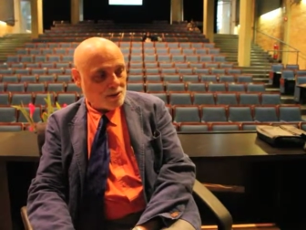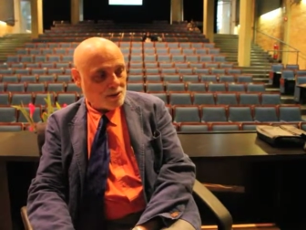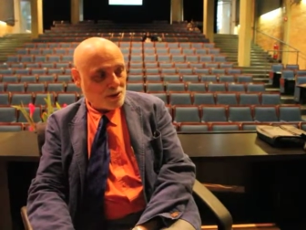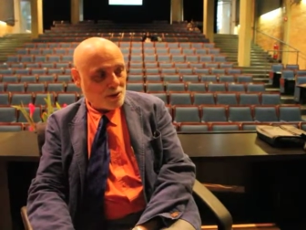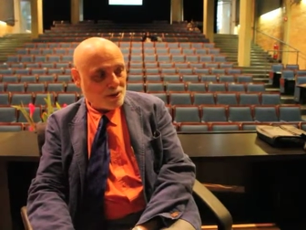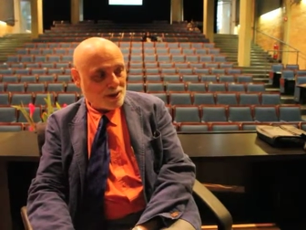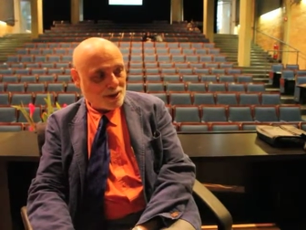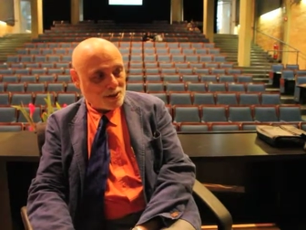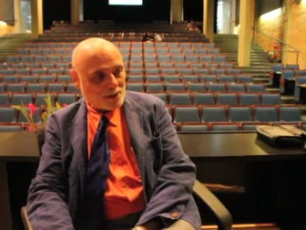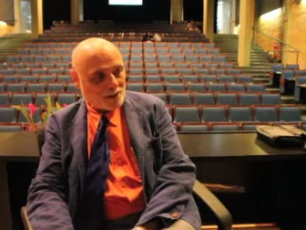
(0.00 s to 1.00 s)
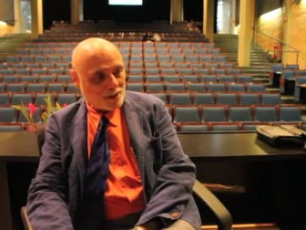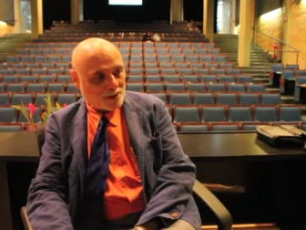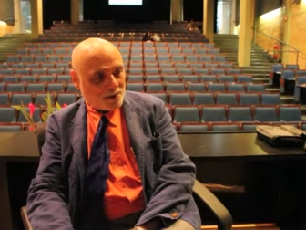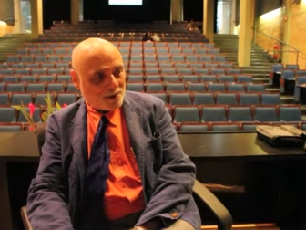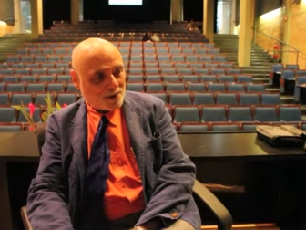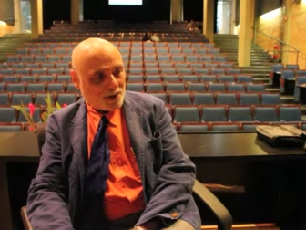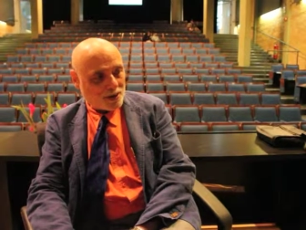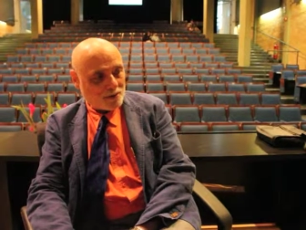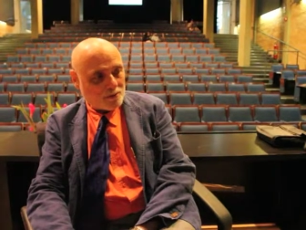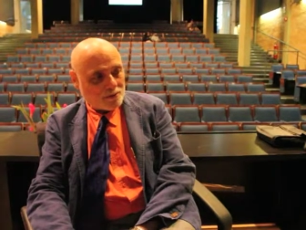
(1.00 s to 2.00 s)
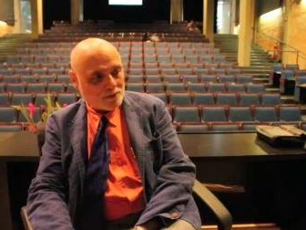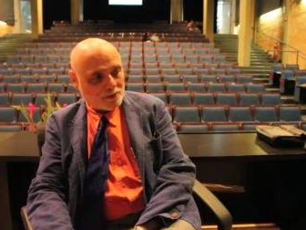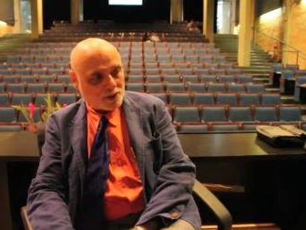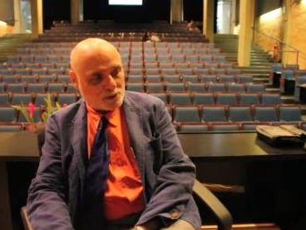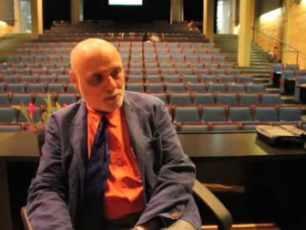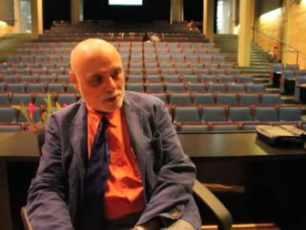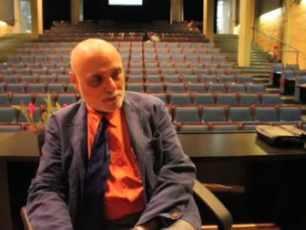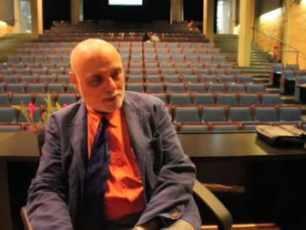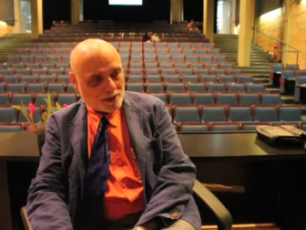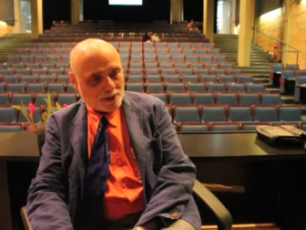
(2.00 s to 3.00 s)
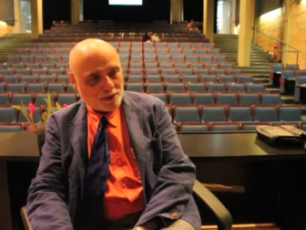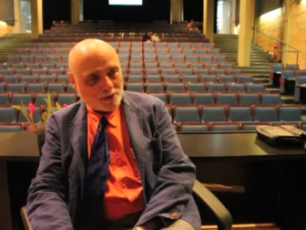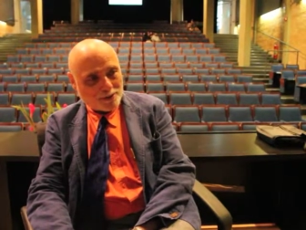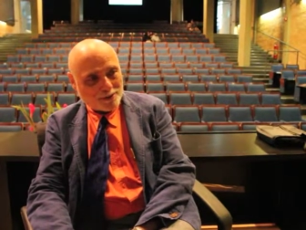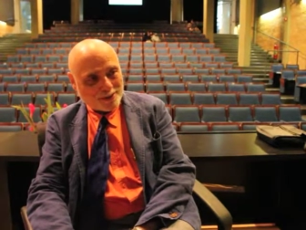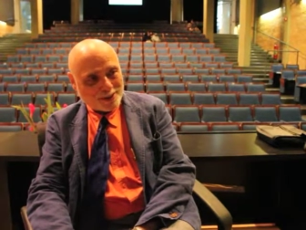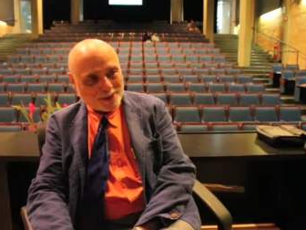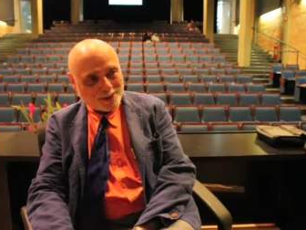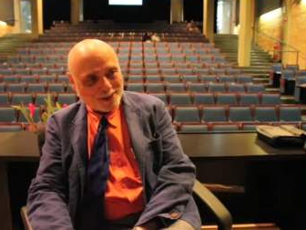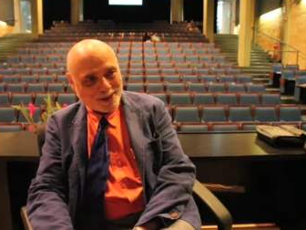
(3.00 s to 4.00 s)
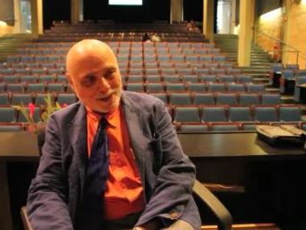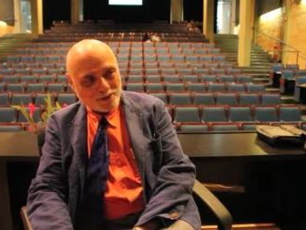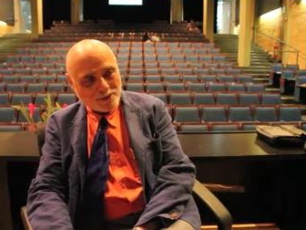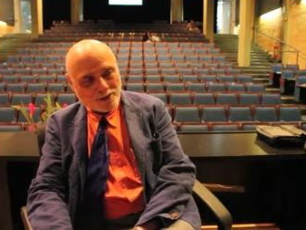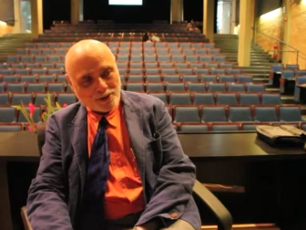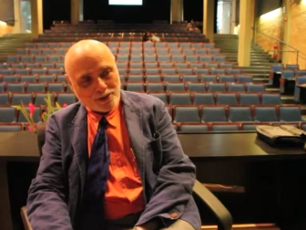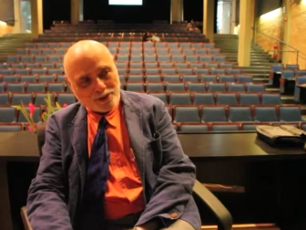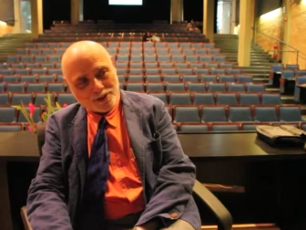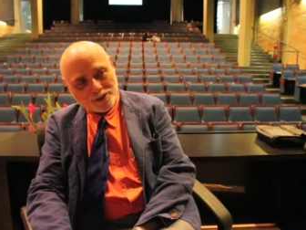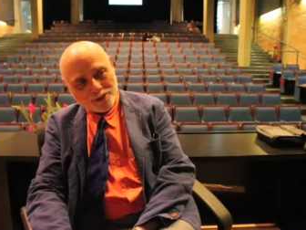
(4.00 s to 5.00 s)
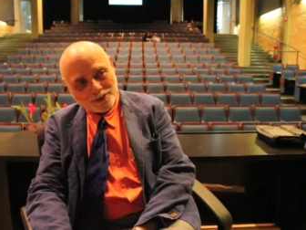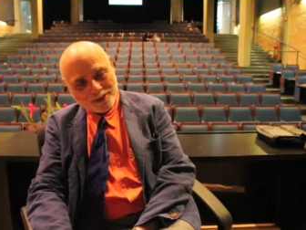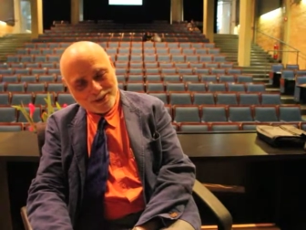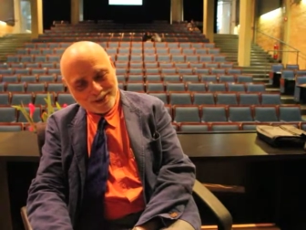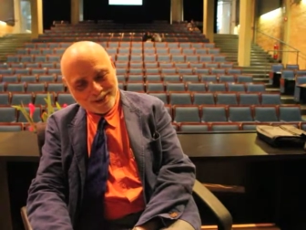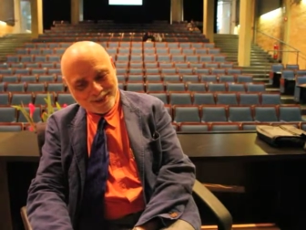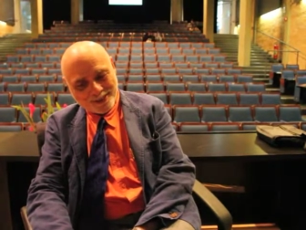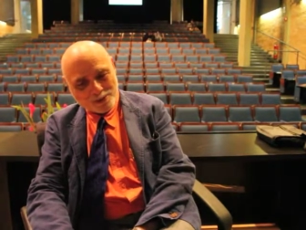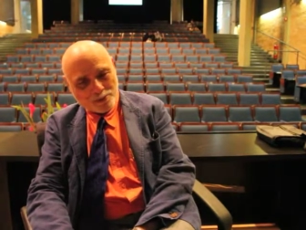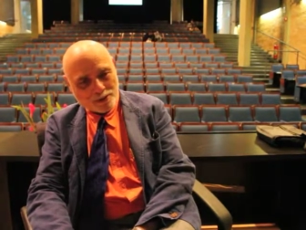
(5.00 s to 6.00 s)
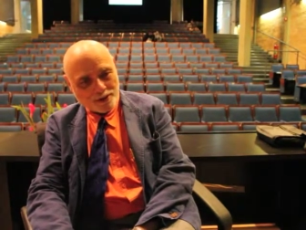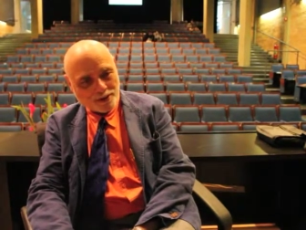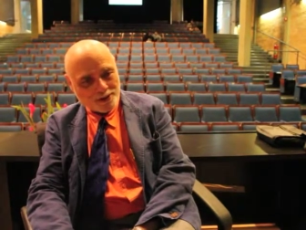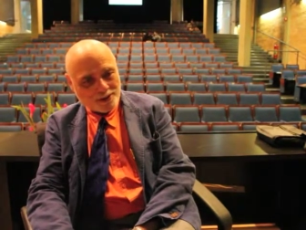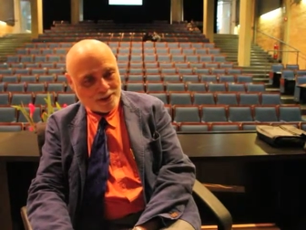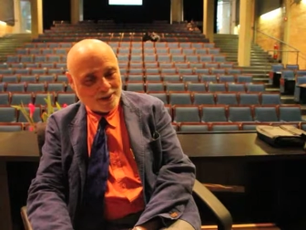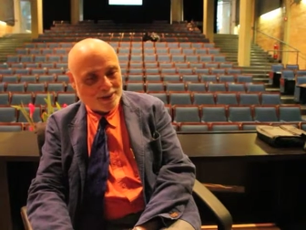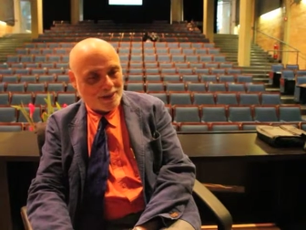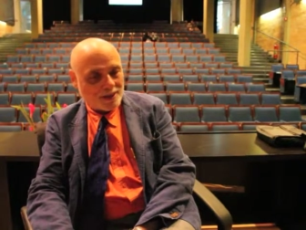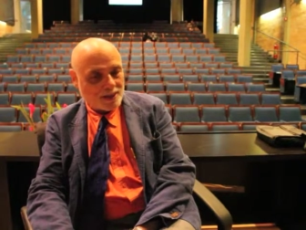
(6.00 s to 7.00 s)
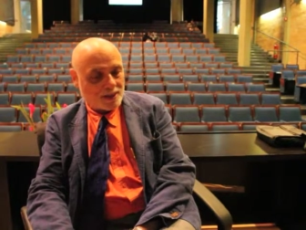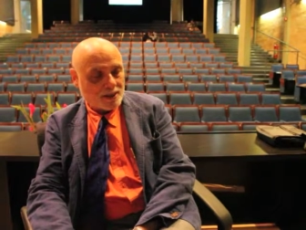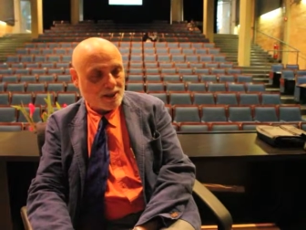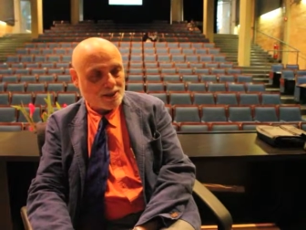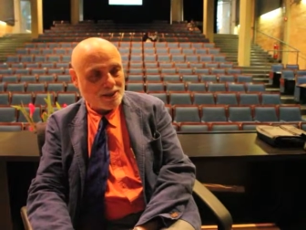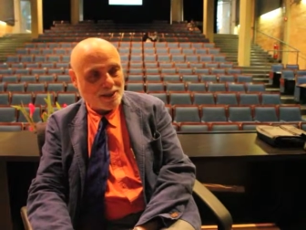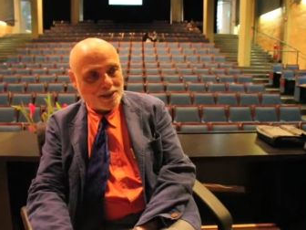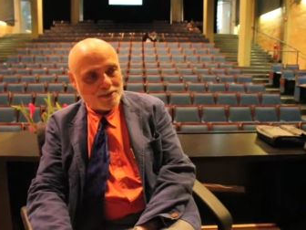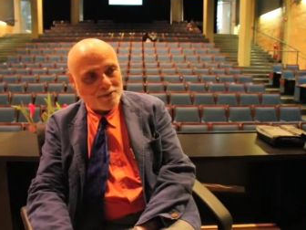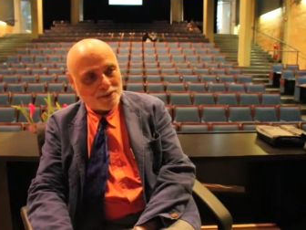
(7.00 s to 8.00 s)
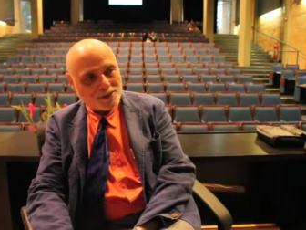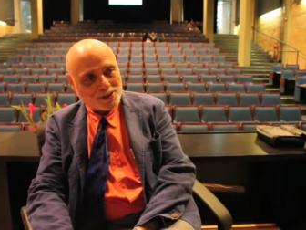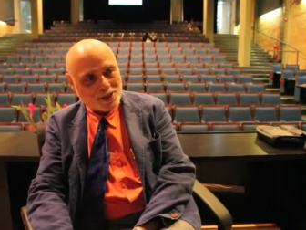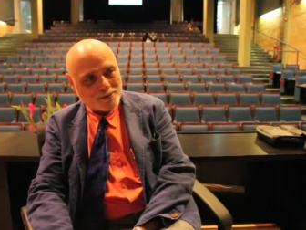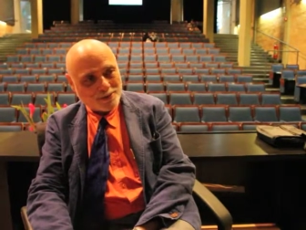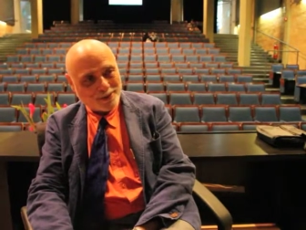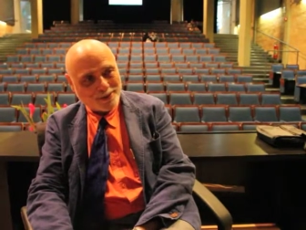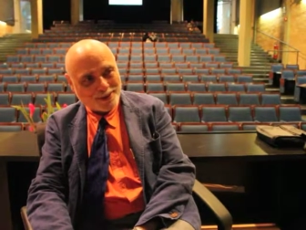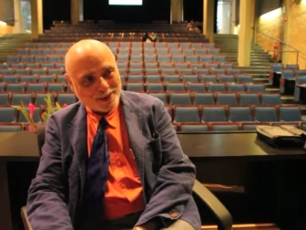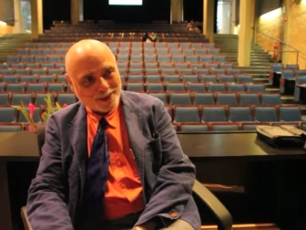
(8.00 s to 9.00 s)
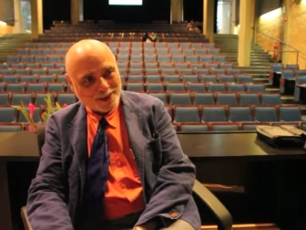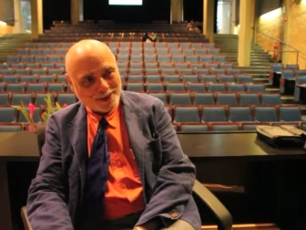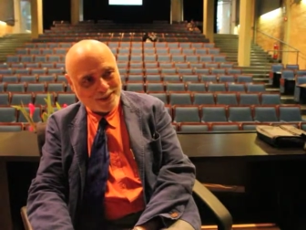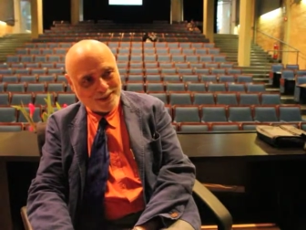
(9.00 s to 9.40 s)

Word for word: So it takes a lot of experimentation, it takes a lot of clinical experience, and it takes a lot of philosophical thinking